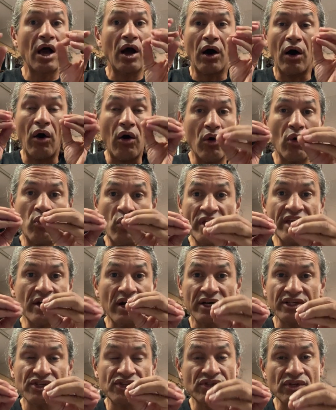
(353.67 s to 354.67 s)
Oh, we
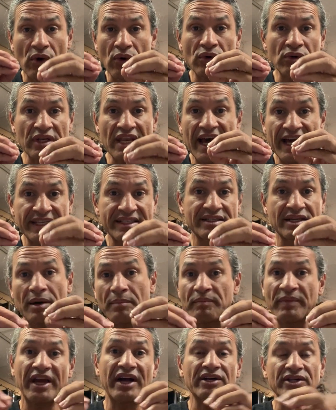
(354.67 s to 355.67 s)
are so light
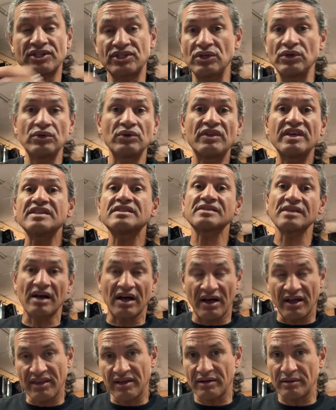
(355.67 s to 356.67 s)
compared to this
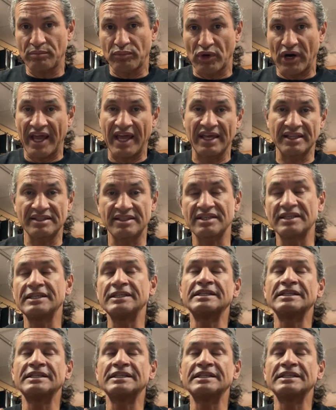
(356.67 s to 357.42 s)
other brand.